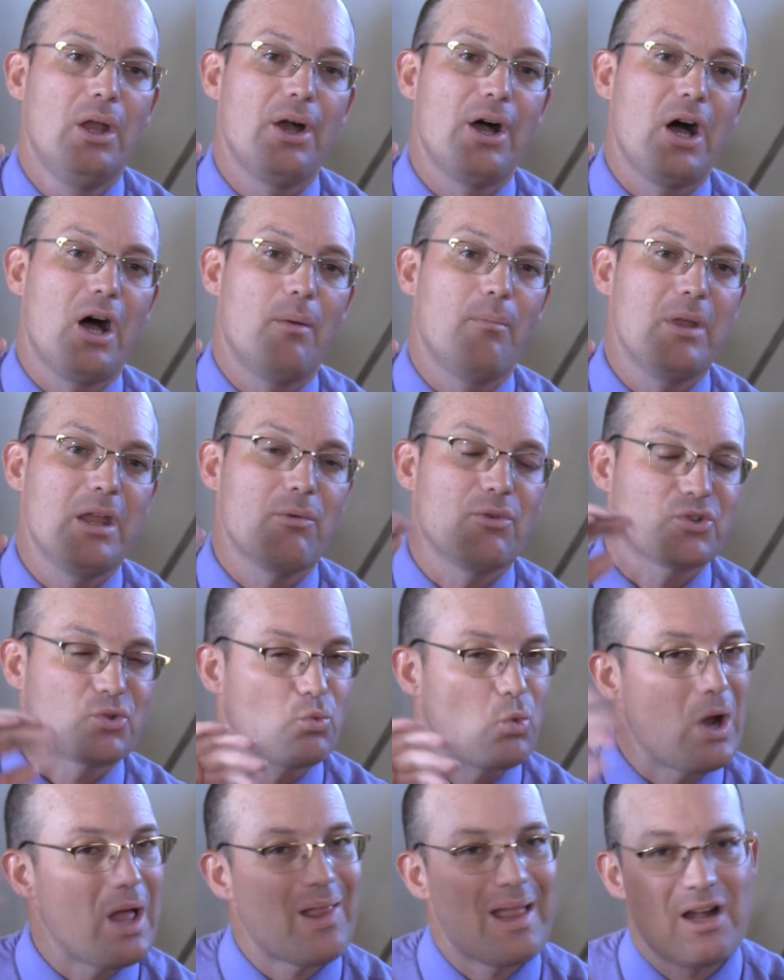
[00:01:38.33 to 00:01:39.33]
um, it was
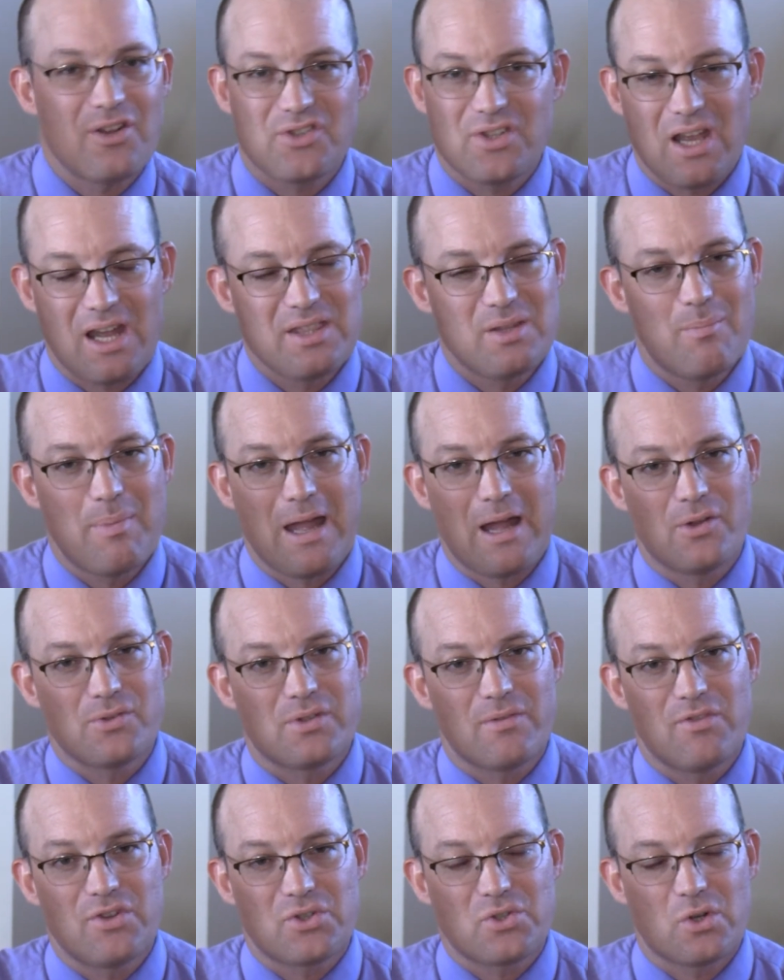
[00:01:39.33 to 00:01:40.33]
well outside the bounds
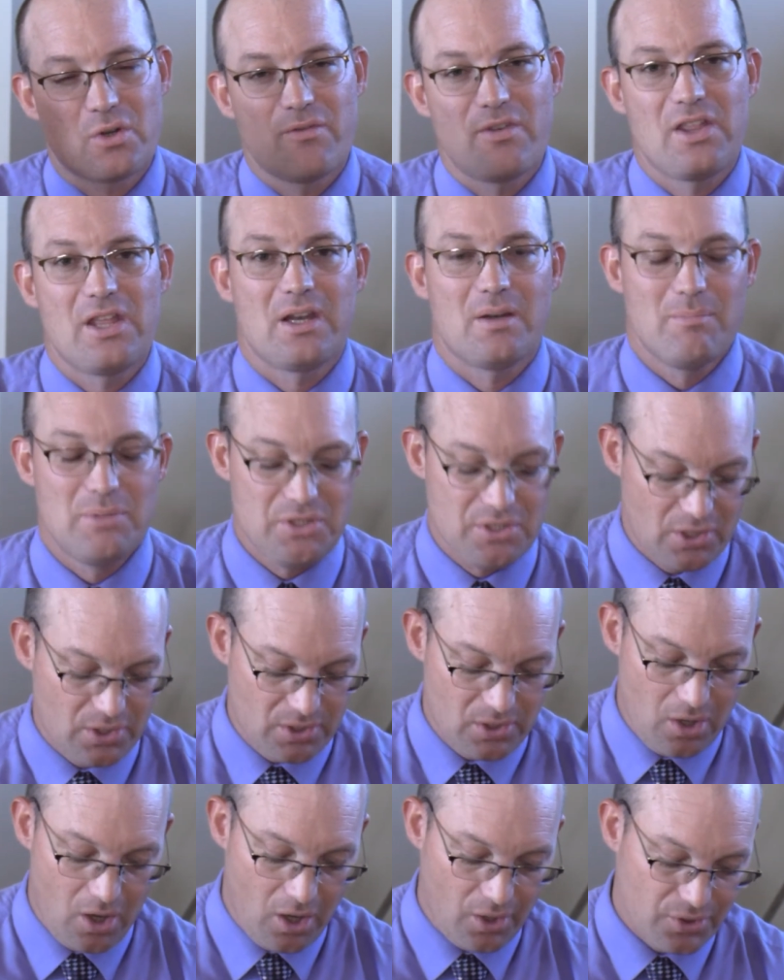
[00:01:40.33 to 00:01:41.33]
of the survey that had been
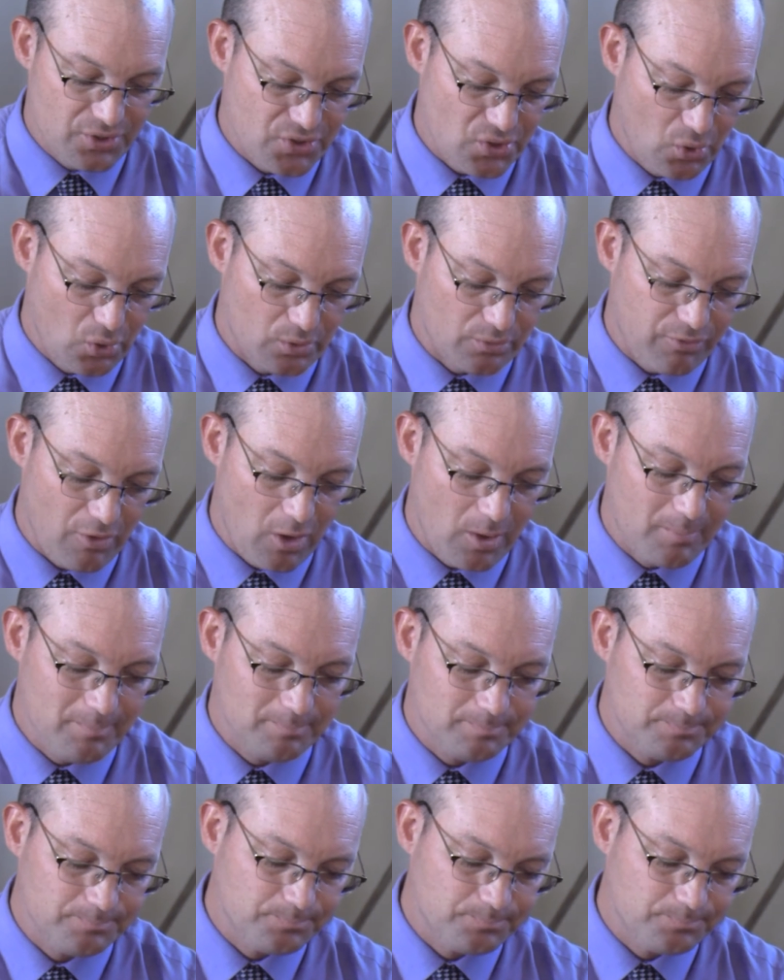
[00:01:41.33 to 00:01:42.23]
done on the solar farm.